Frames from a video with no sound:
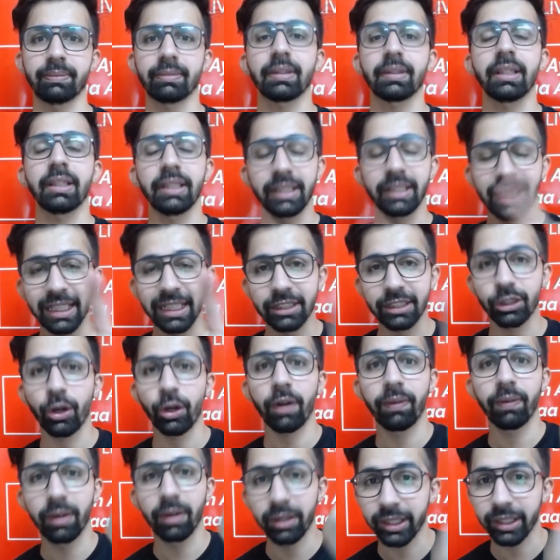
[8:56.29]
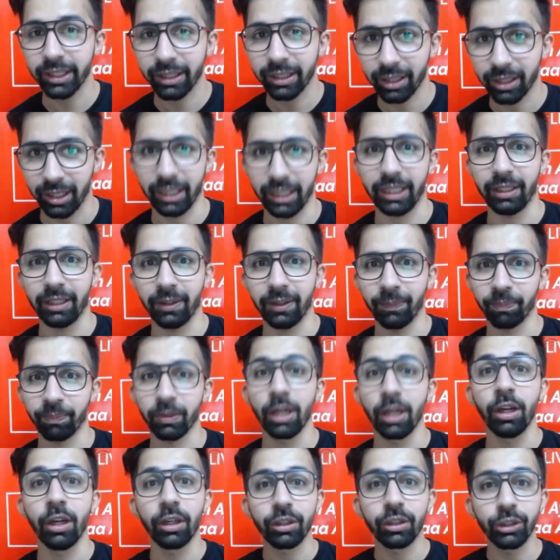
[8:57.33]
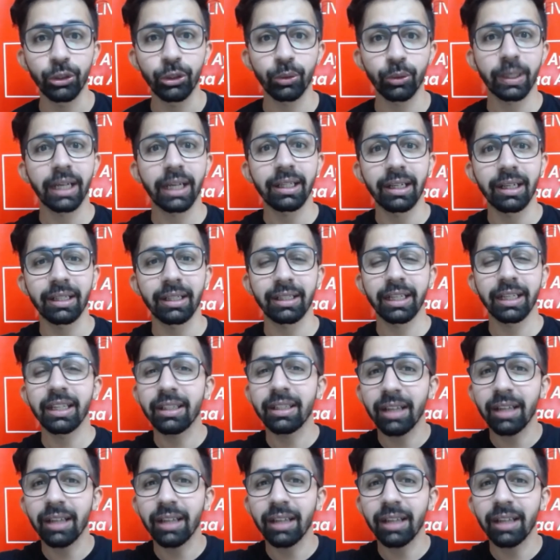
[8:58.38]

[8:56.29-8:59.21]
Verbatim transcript: Yes, you have heard it right. You can attend